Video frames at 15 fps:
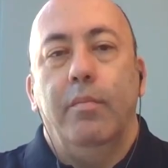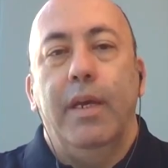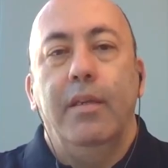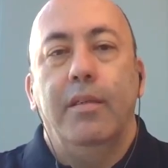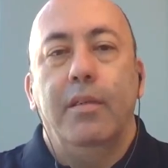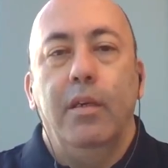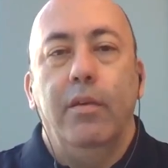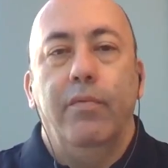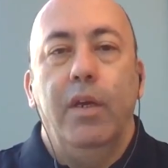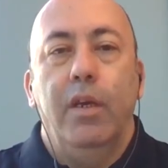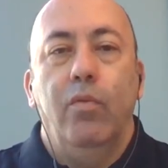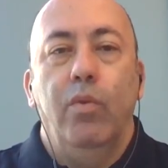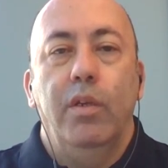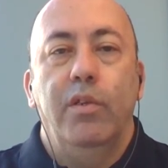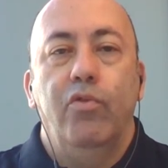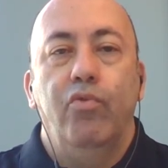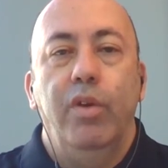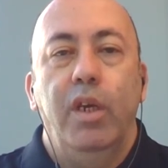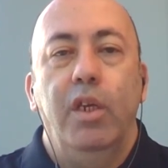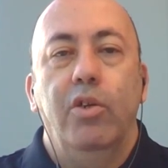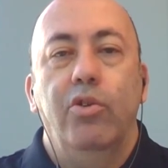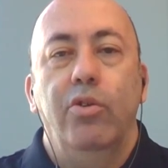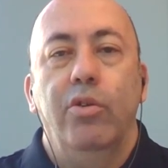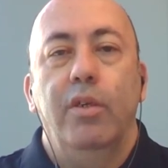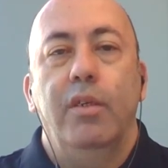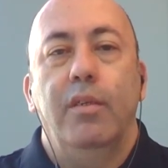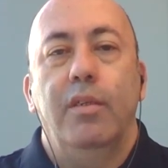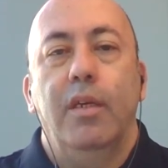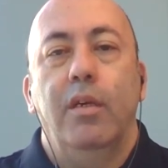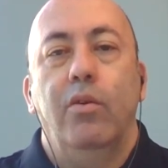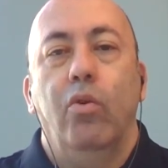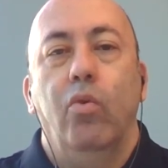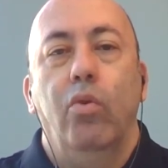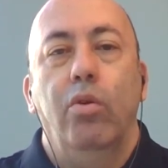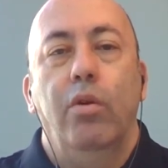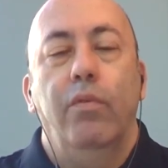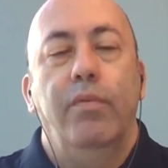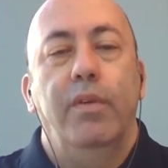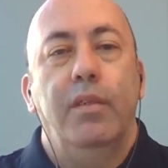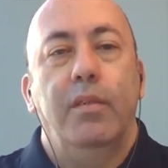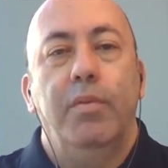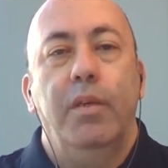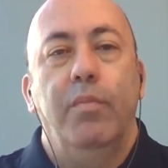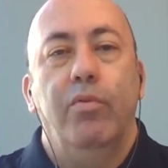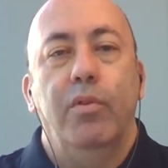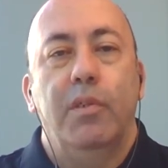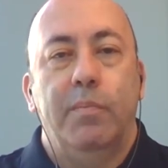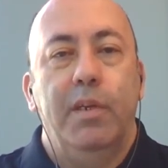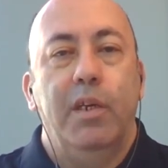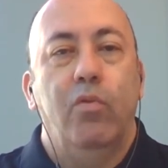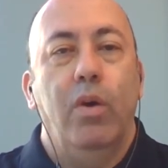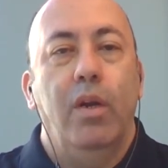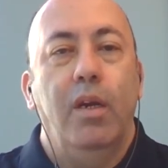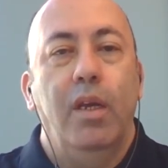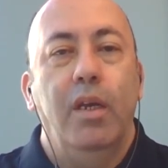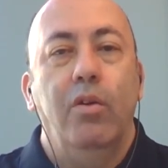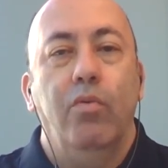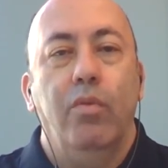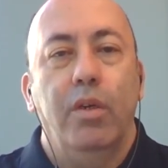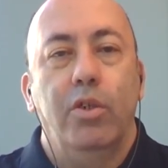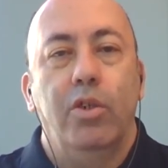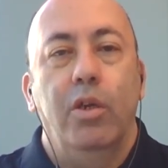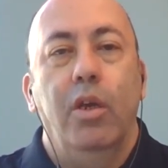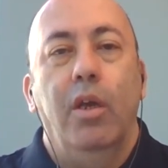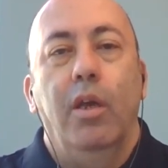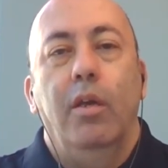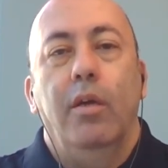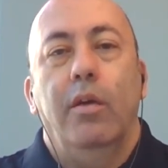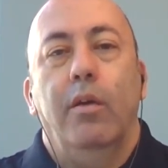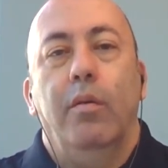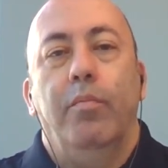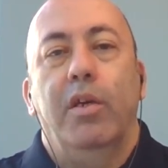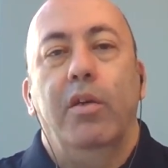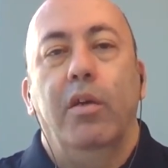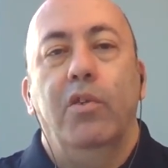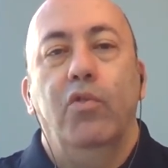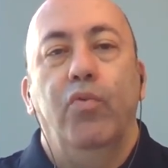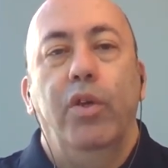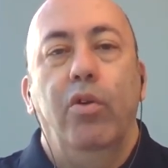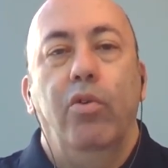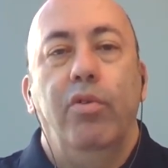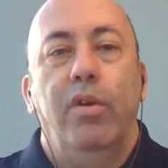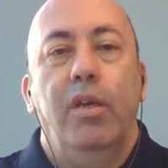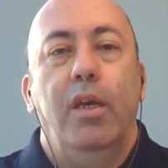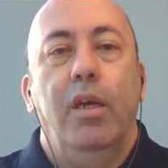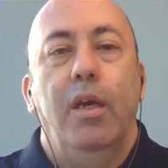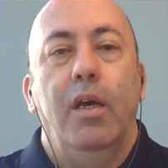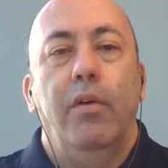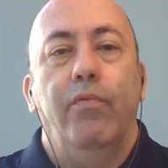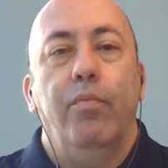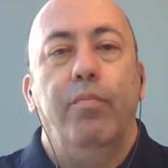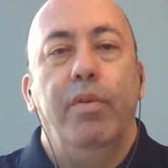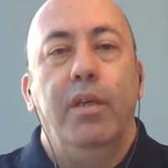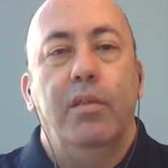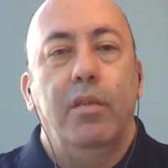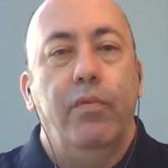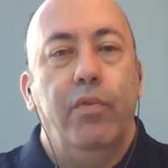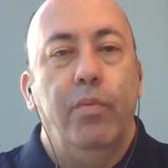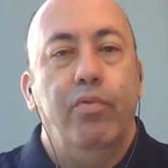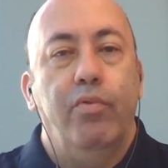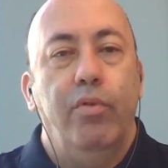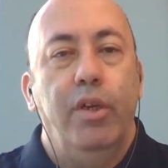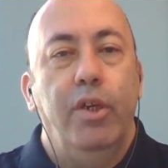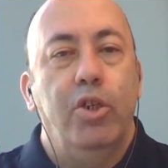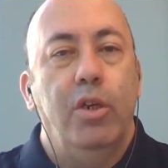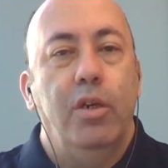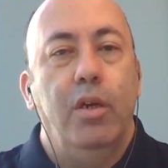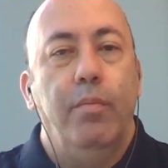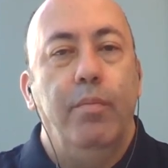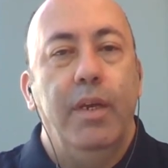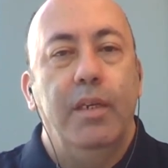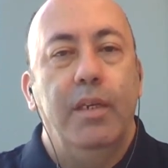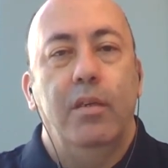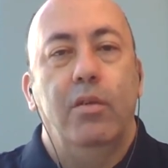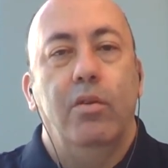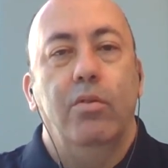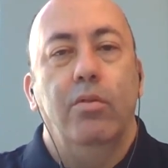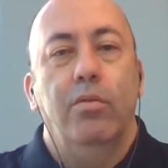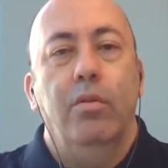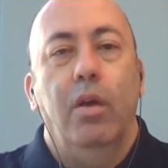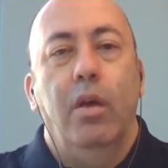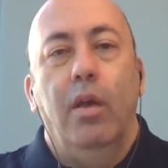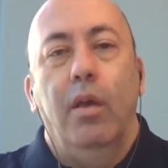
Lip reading: massive, and what's really good is that all of these people speak one language. Because we already have a base of operation in Mexico,